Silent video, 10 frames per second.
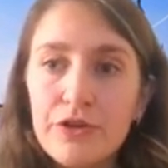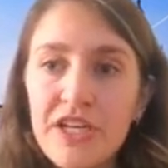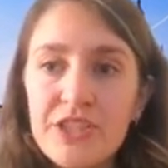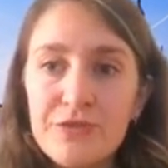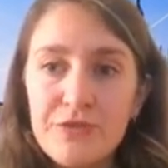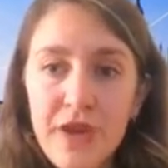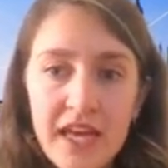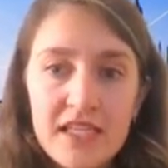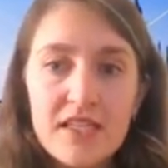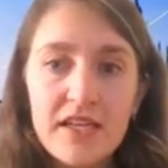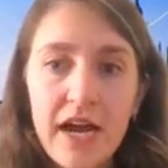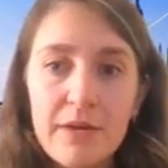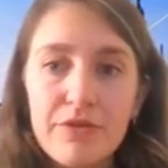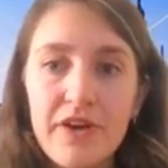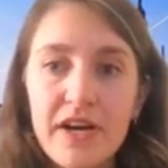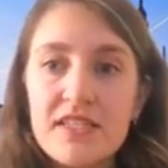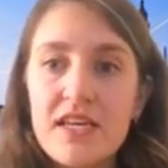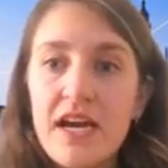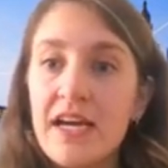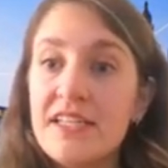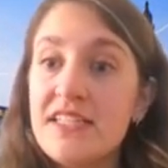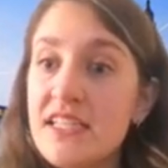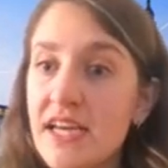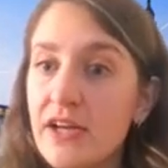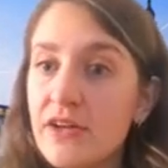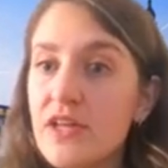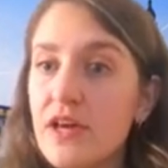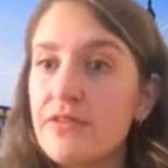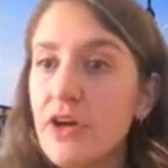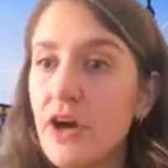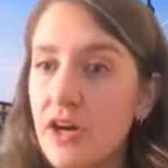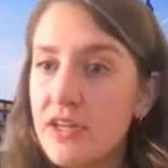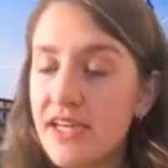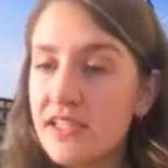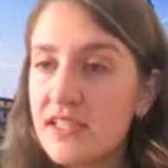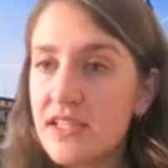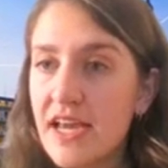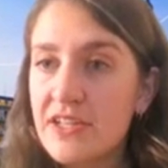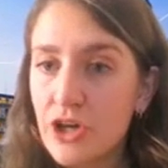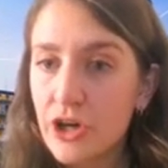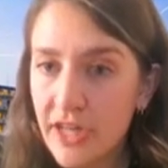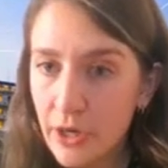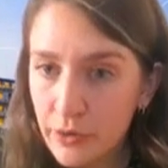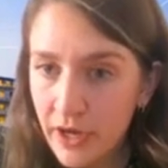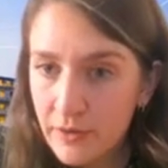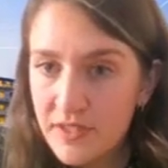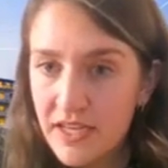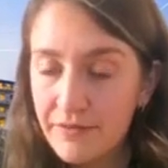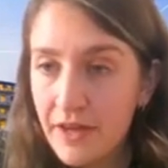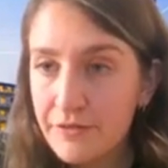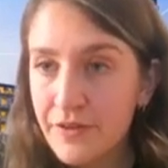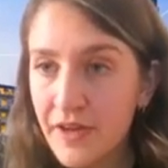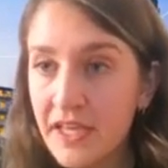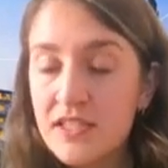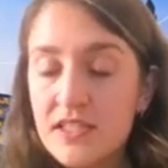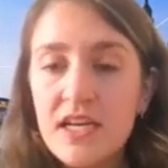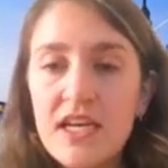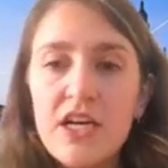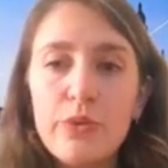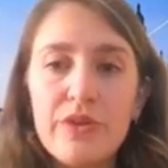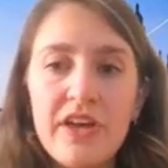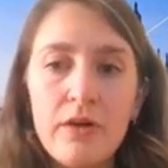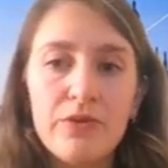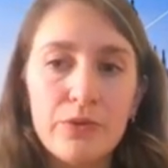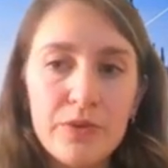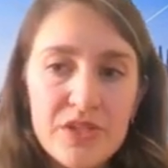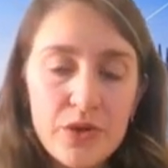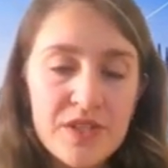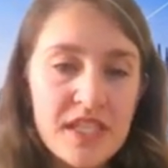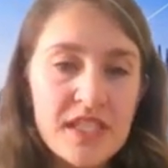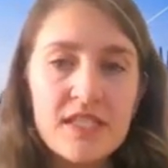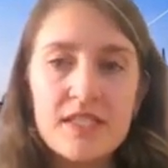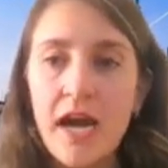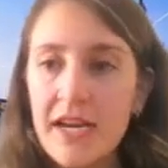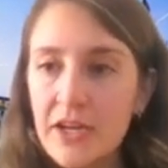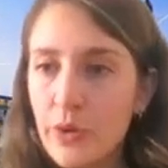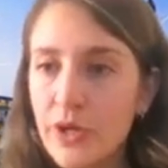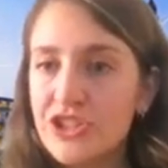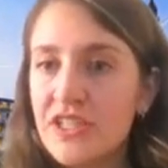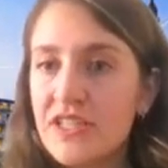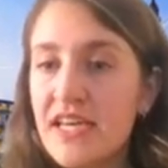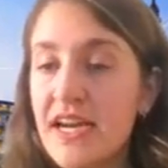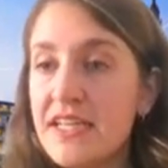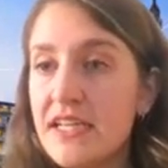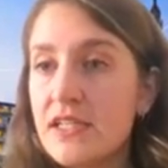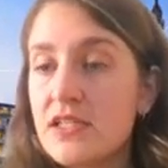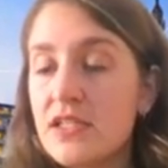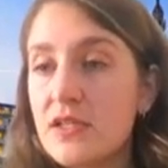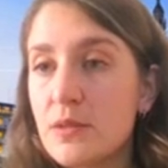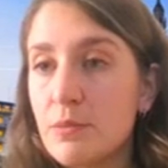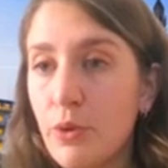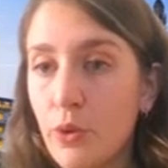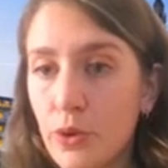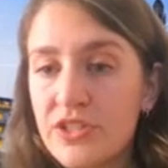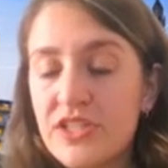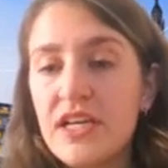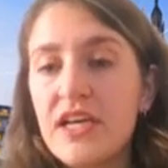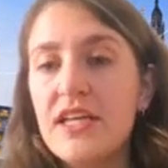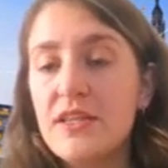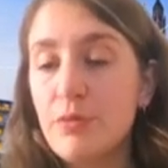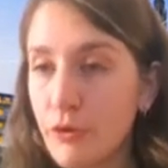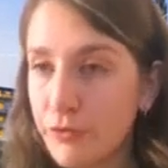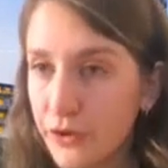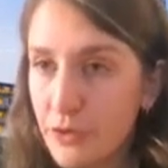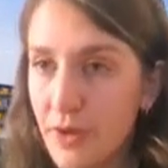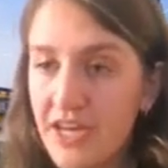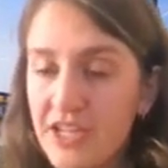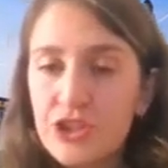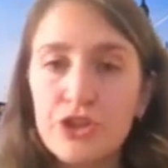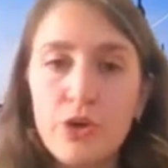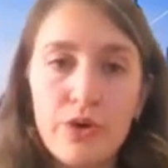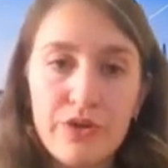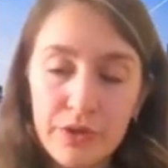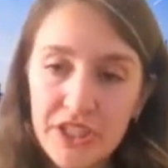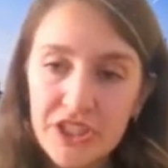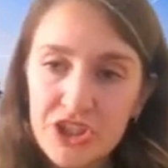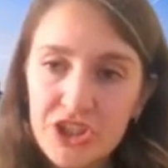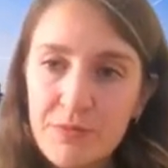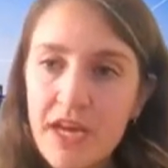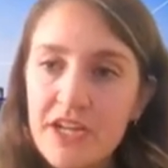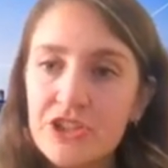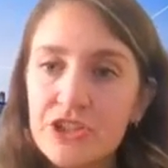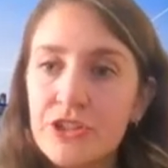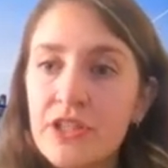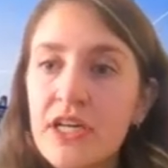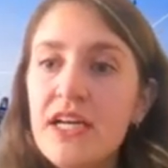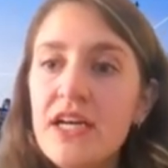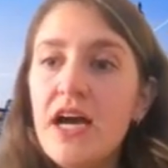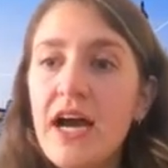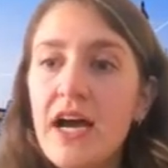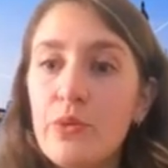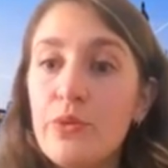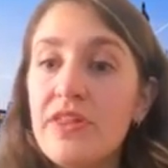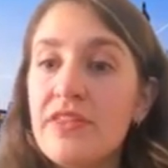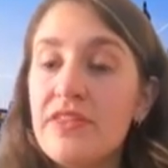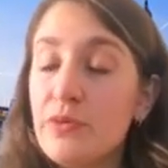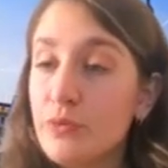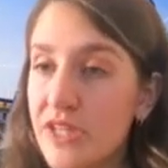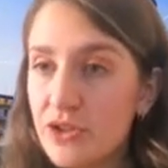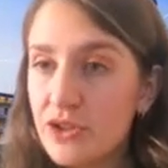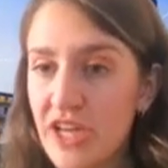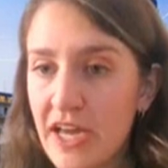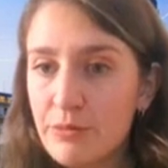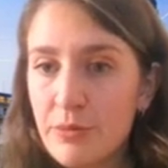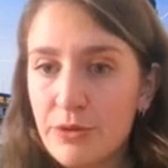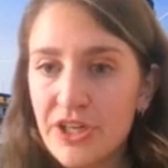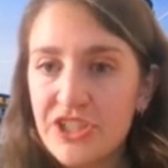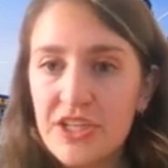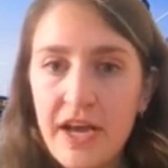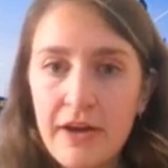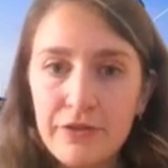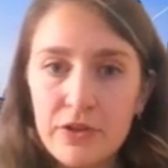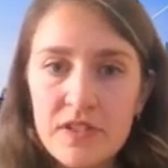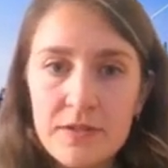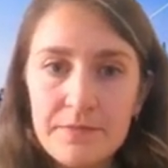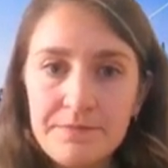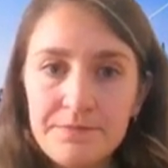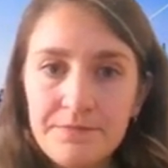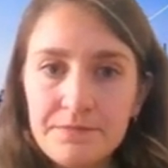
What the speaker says: For each phase, the guide provides details of the context and target outcomes of that phase, with helpful resources, guiding questions, and ideas to support the portfolio manager or the relationship manager with the research and preparation efforts.